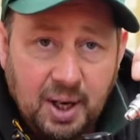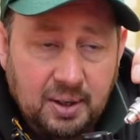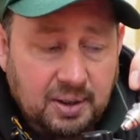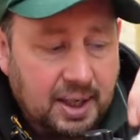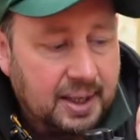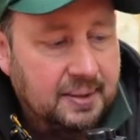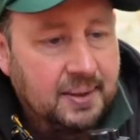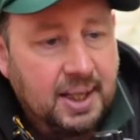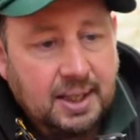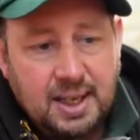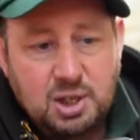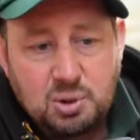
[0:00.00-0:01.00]
Okay,
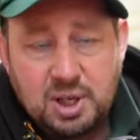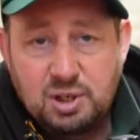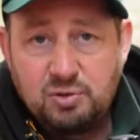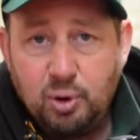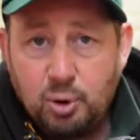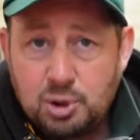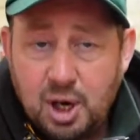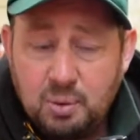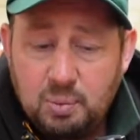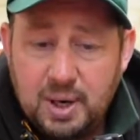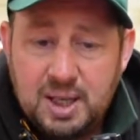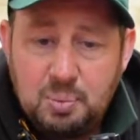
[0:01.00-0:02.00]
that's what it's for. So
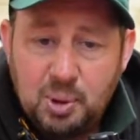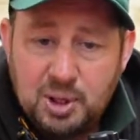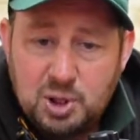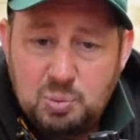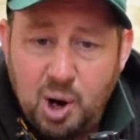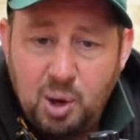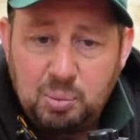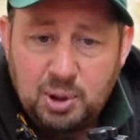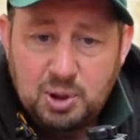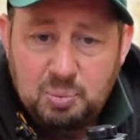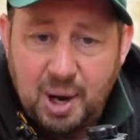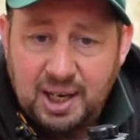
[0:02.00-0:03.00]
when you're putting spark
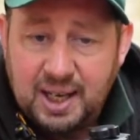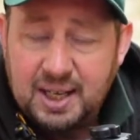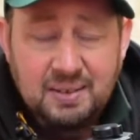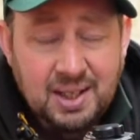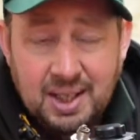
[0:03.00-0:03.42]
plugs back in,